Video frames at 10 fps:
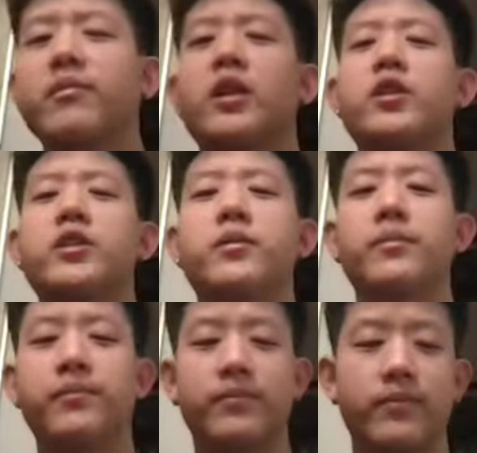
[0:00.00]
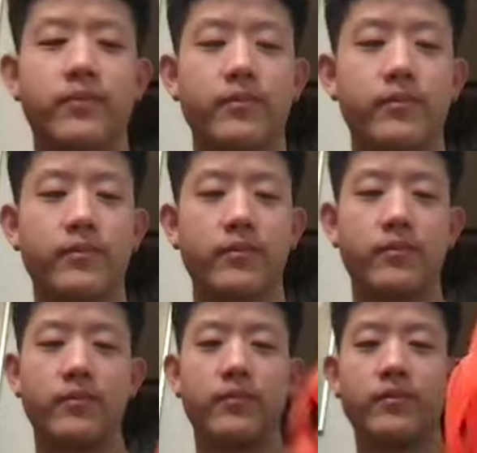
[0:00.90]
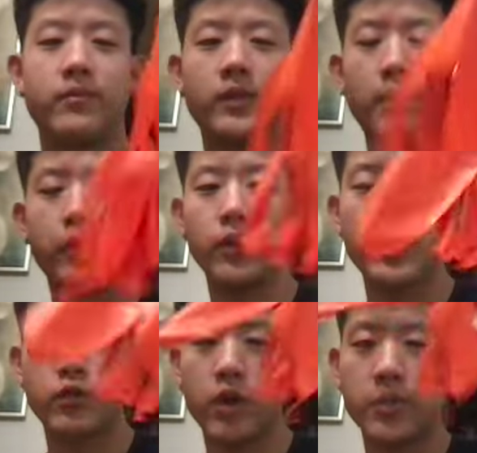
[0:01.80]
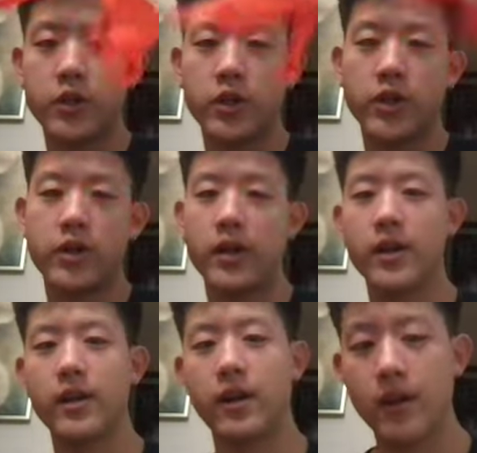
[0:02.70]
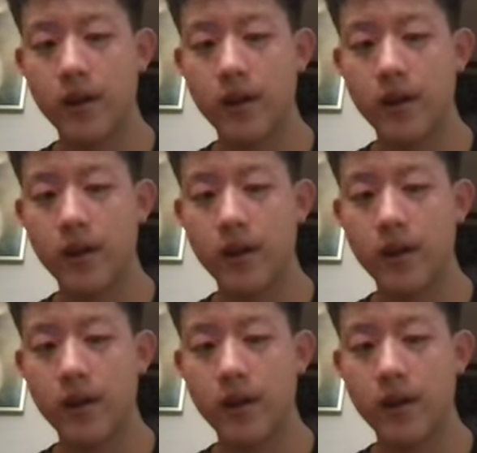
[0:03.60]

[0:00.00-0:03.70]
there's some the balloon has ruptured and uh,